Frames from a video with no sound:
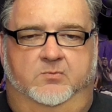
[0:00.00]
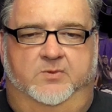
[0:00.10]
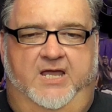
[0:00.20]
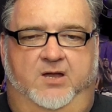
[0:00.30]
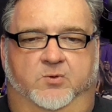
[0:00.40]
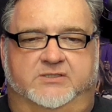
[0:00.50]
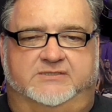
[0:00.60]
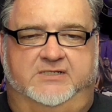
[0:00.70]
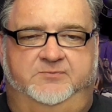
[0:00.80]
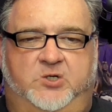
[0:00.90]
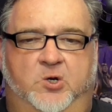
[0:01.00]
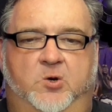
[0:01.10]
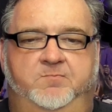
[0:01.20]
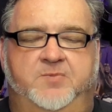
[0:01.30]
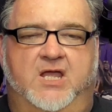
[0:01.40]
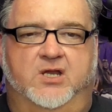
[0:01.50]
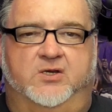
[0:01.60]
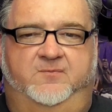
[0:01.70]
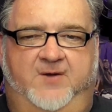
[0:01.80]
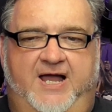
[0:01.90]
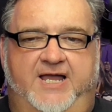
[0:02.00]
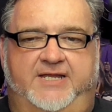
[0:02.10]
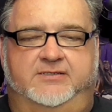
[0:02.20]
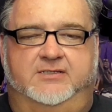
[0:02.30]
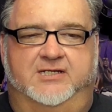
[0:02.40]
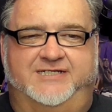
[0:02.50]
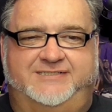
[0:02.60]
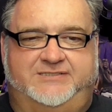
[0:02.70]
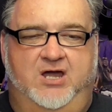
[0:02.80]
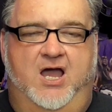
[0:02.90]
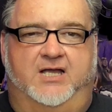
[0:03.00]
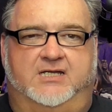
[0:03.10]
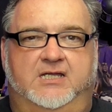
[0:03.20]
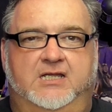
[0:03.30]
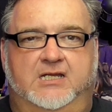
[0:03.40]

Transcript: that was difficult to find in stock